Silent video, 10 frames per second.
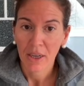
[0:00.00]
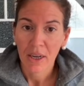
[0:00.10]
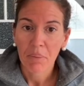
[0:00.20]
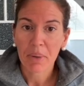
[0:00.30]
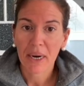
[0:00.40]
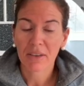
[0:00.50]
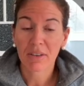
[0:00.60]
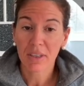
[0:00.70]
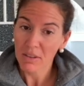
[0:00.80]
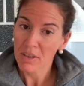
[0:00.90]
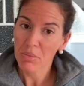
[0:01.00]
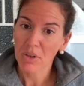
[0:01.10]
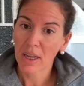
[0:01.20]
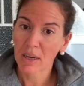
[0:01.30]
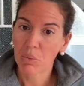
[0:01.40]
But systems
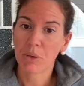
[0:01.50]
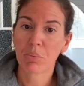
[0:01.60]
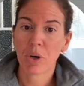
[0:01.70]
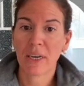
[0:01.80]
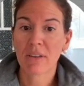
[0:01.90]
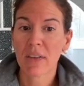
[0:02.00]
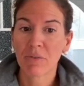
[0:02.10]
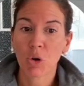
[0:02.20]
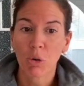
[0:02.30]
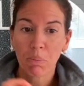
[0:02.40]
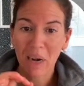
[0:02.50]
like WordPress have got